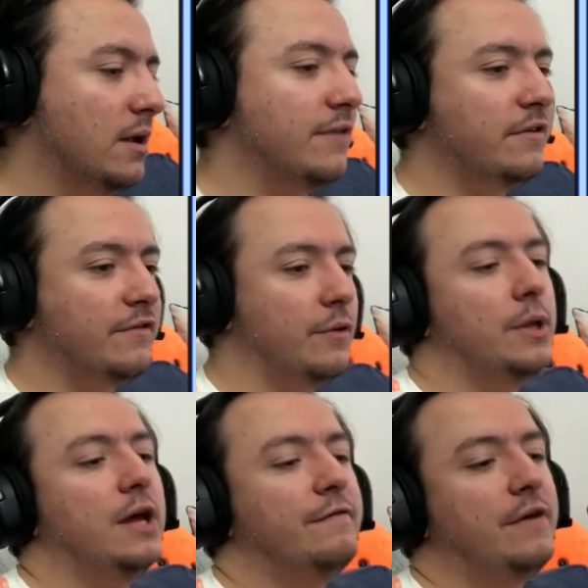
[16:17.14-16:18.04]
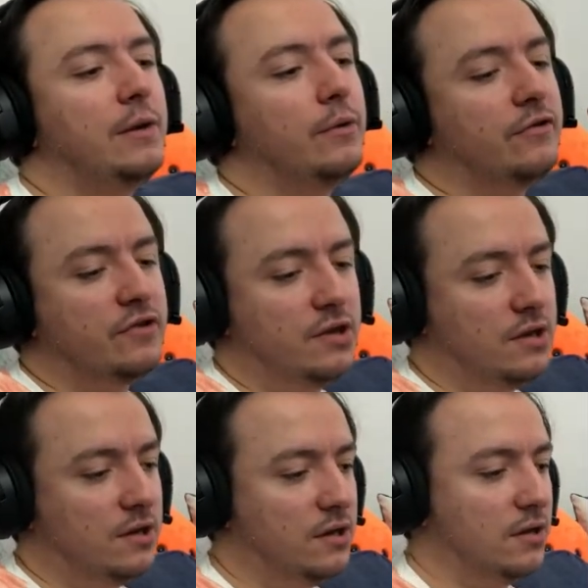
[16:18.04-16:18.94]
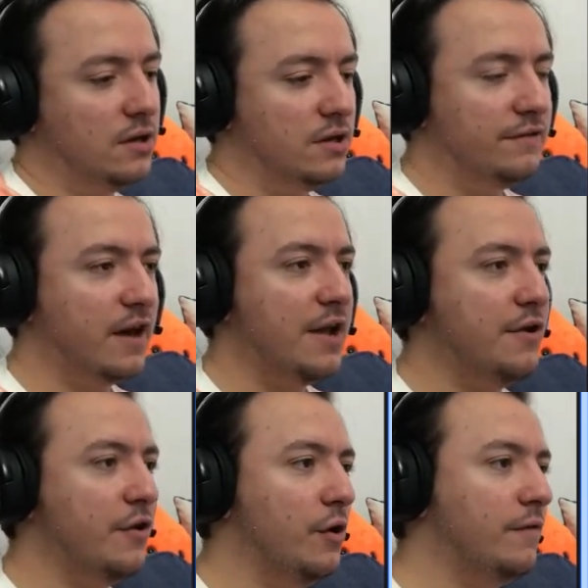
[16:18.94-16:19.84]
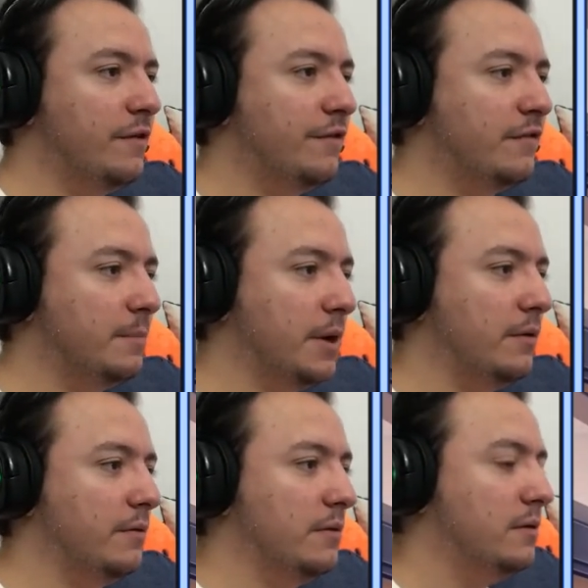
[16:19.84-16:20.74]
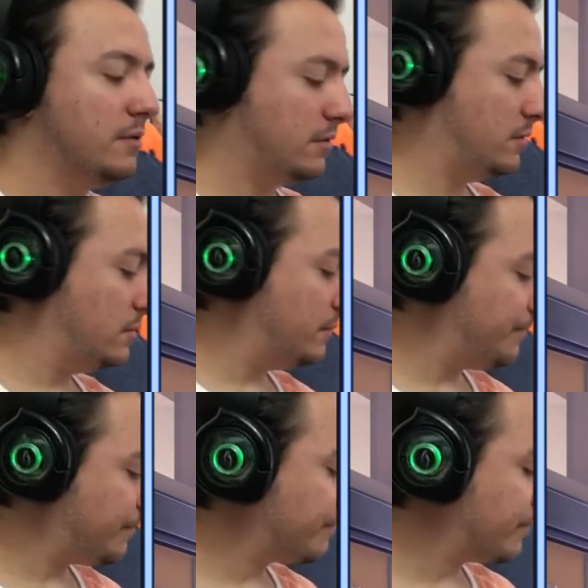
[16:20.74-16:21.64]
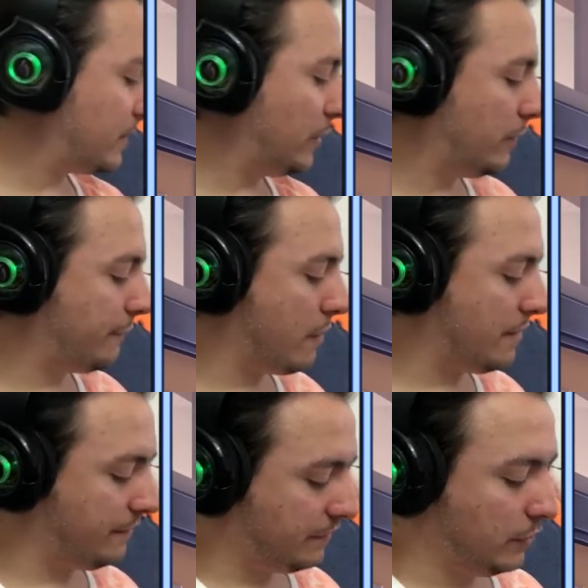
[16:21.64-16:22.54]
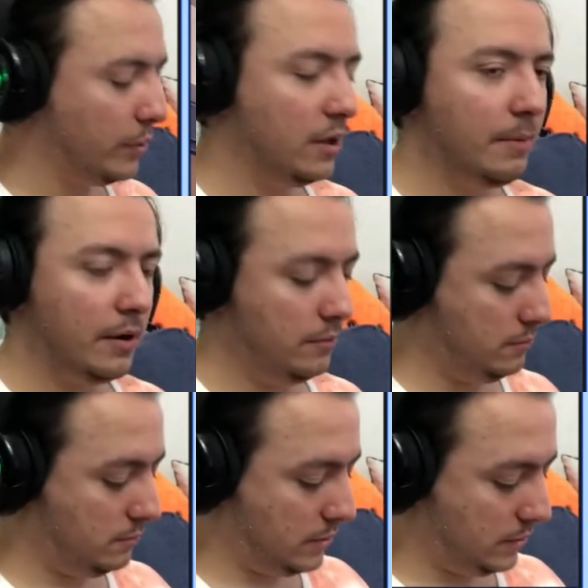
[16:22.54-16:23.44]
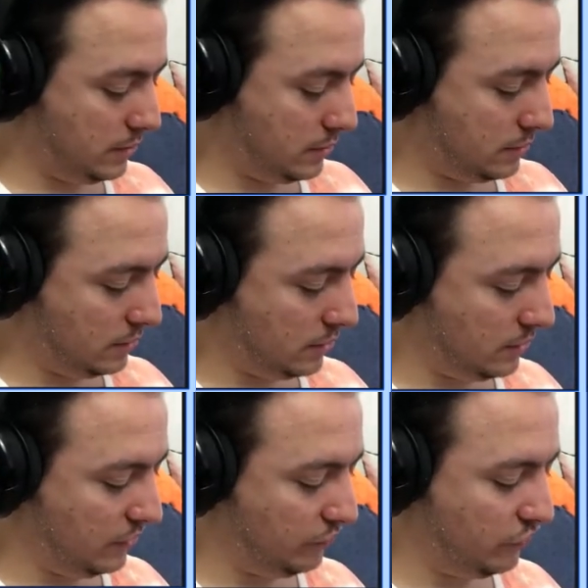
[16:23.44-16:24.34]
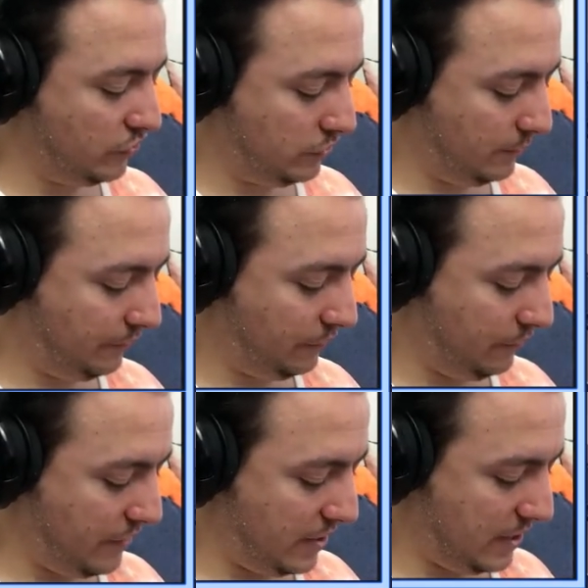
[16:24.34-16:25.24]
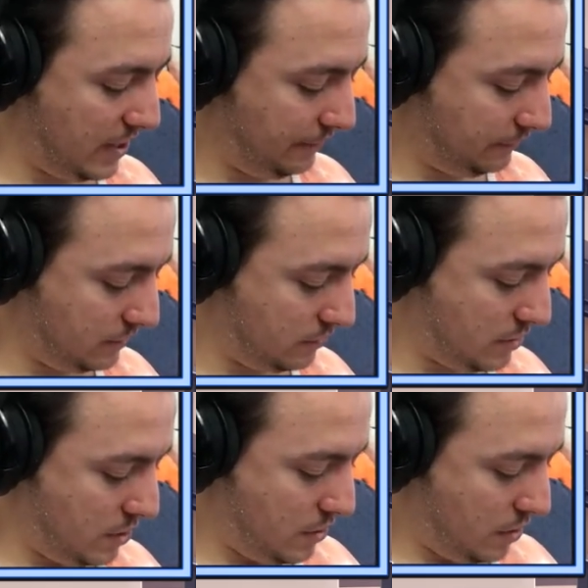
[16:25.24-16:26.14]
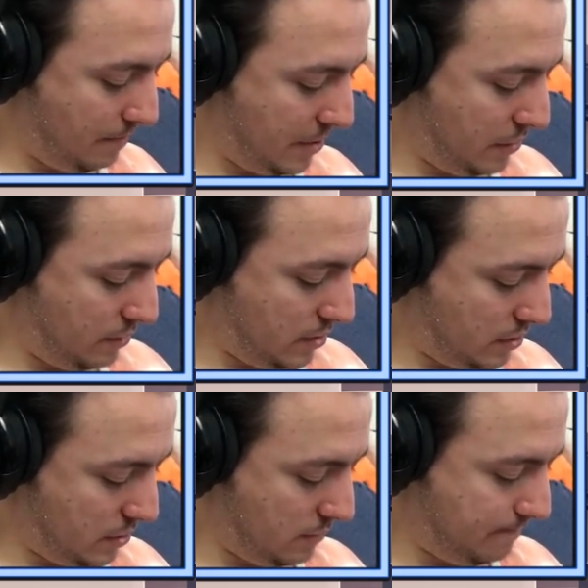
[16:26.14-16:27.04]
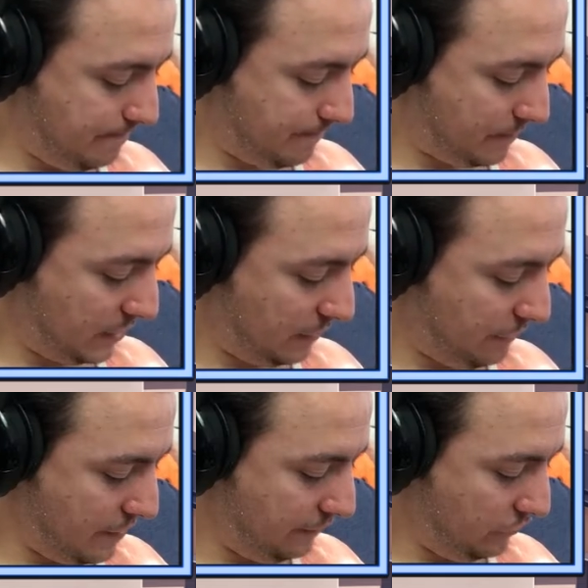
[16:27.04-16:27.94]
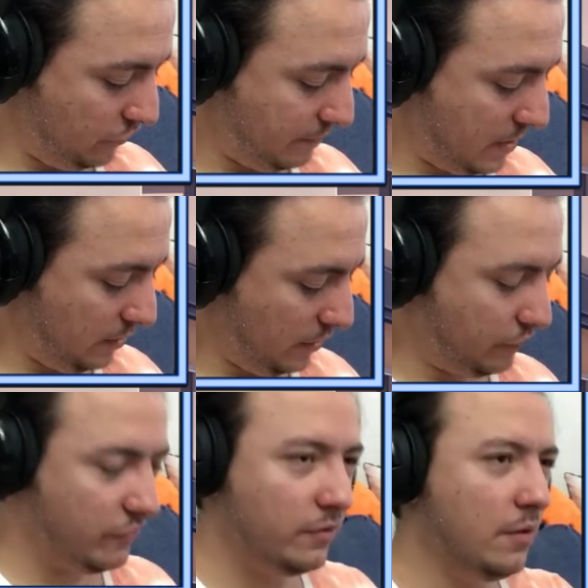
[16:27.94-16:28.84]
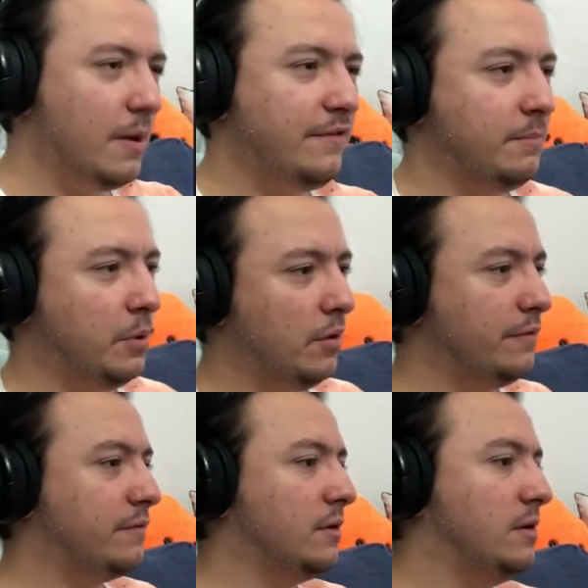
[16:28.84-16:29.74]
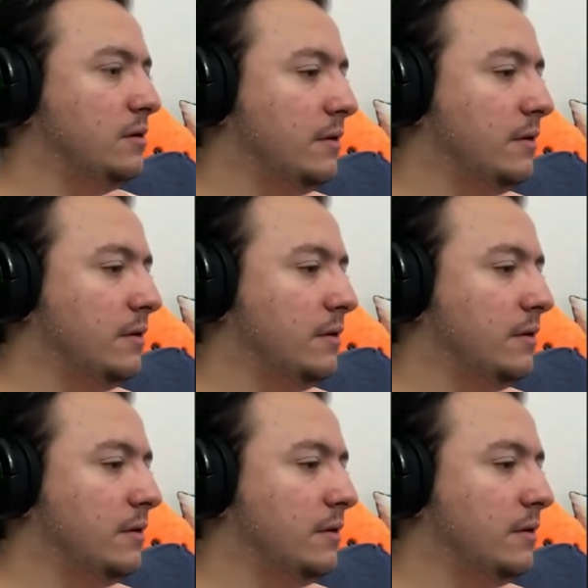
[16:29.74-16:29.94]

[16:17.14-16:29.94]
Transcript: Natsuki's doing that thing where she is kind of nervous about her friends knowing about, like, her literature club stuff, I guess, and about the friends that she's made in the literature club, I suppose.